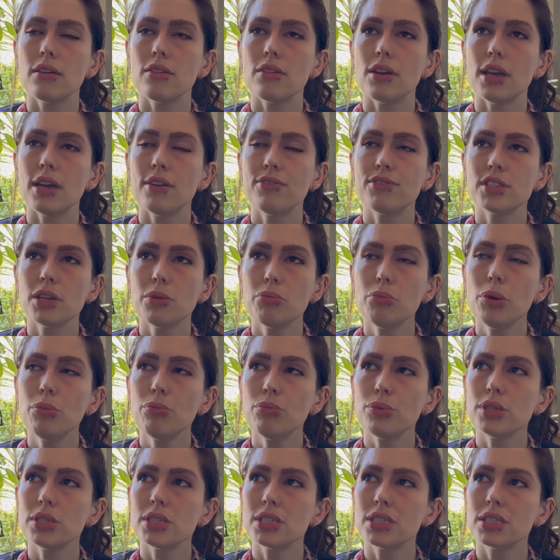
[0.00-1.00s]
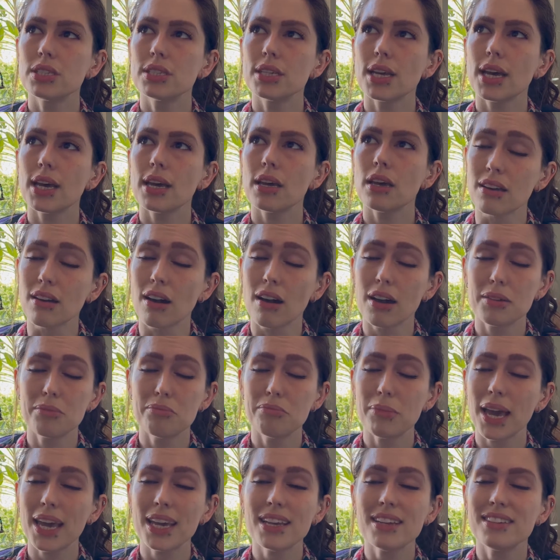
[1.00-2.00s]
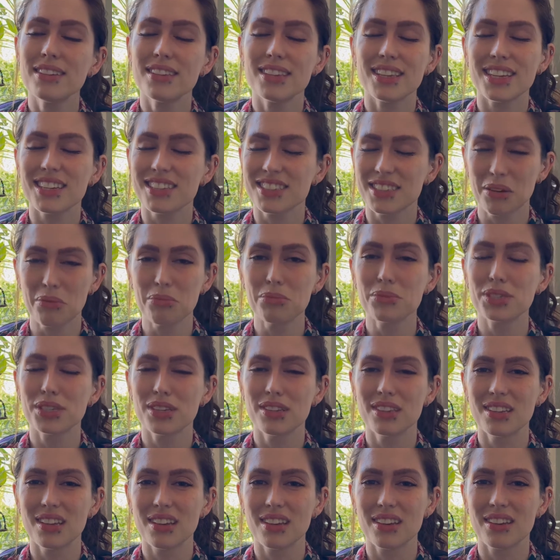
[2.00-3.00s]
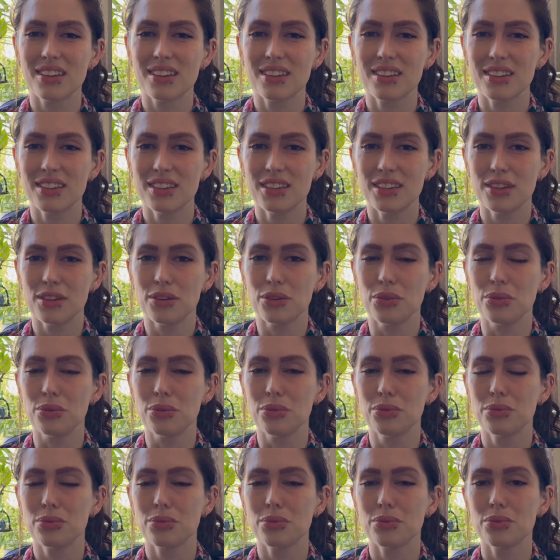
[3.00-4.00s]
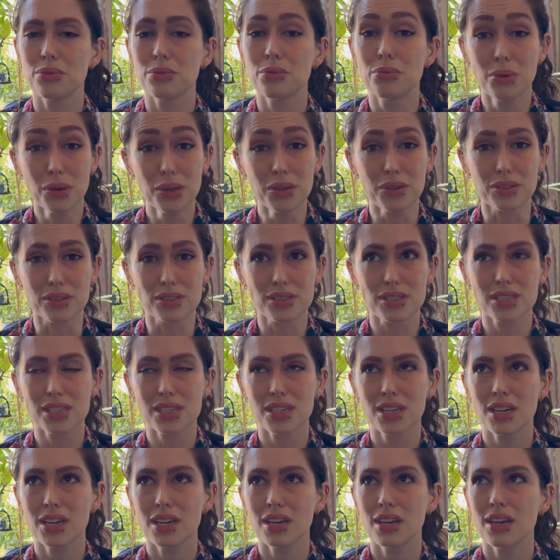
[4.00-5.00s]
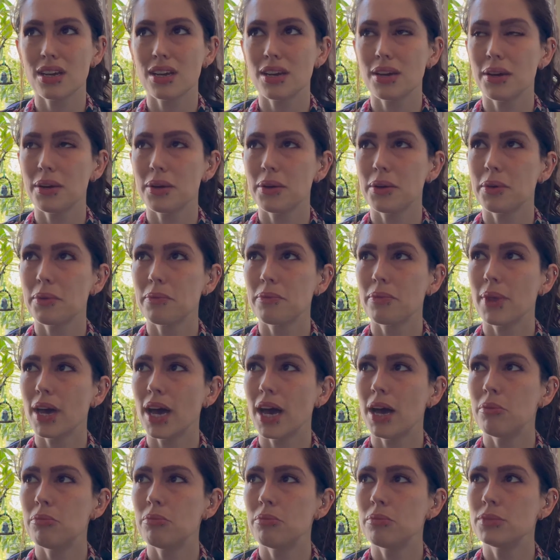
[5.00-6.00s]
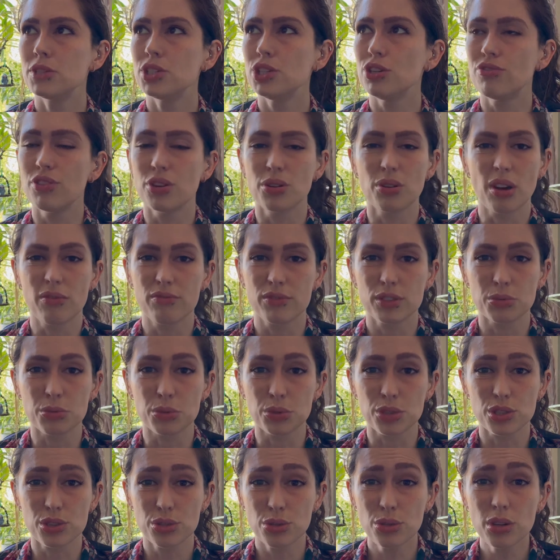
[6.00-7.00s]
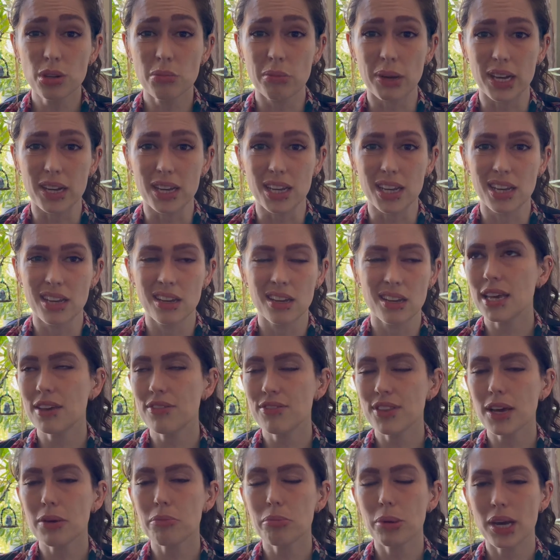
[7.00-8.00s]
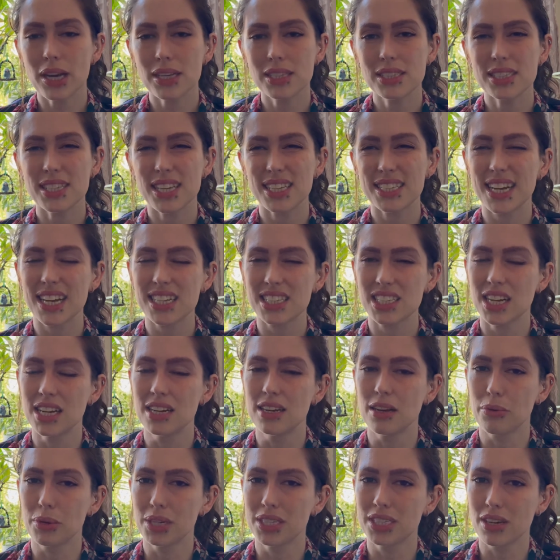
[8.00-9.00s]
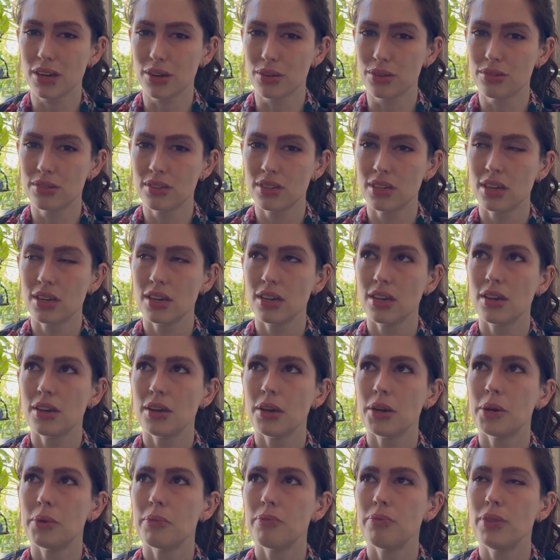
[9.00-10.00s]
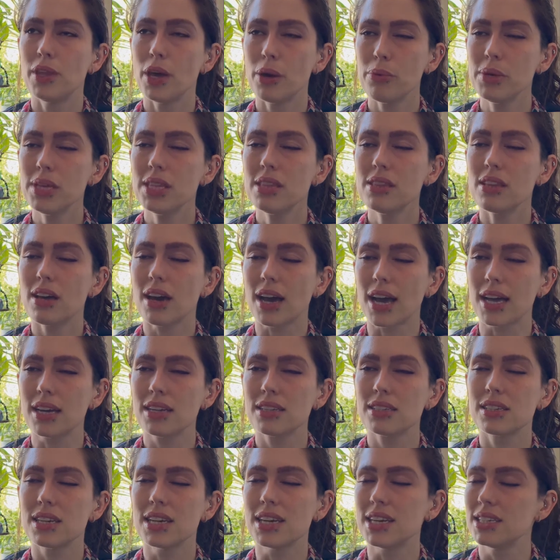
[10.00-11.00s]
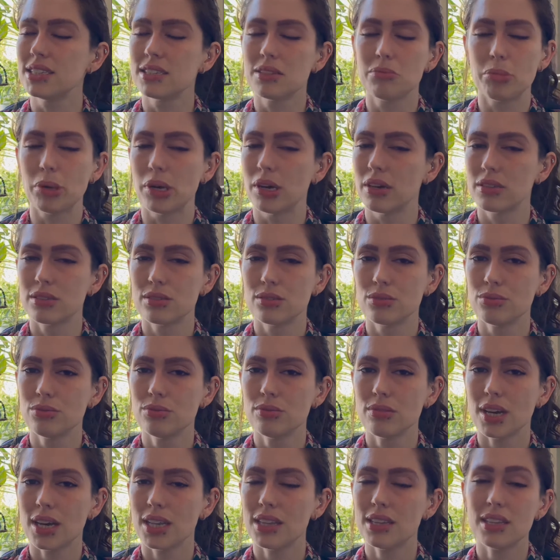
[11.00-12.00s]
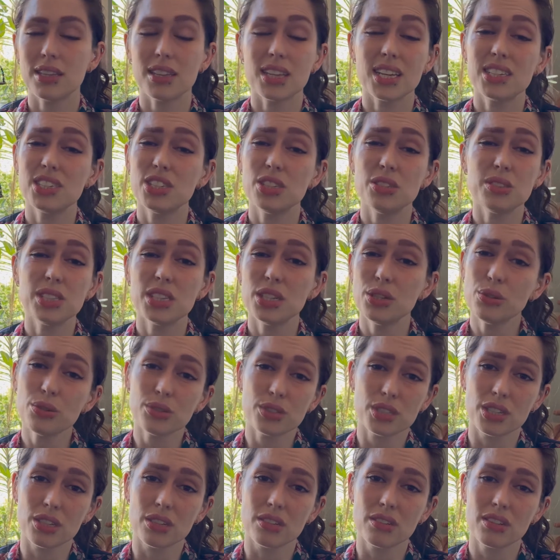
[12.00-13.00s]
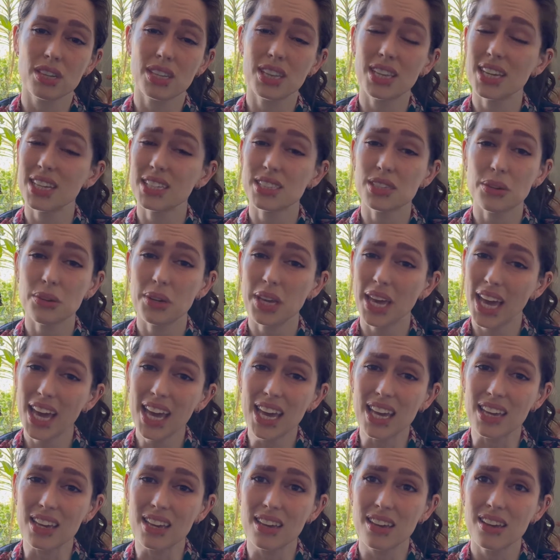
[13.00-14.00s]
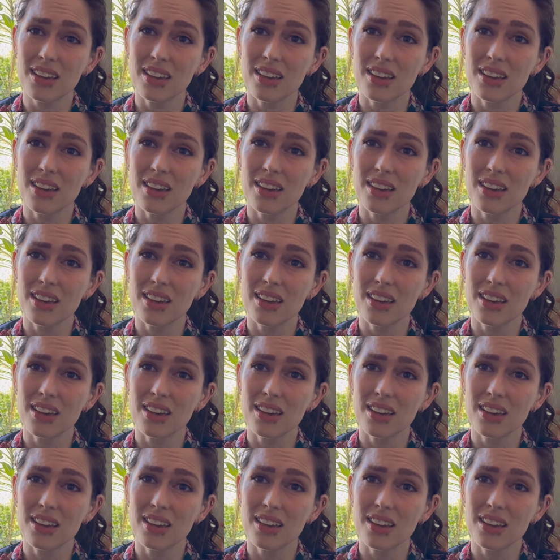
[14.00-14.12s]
If someone was to say, "I've made the assumption that you would, do you feel comfortable to talk about it?" If that person says, "Actually, no, I don't," knowing that it isn't personal and that they're choosing not to, and that is okay.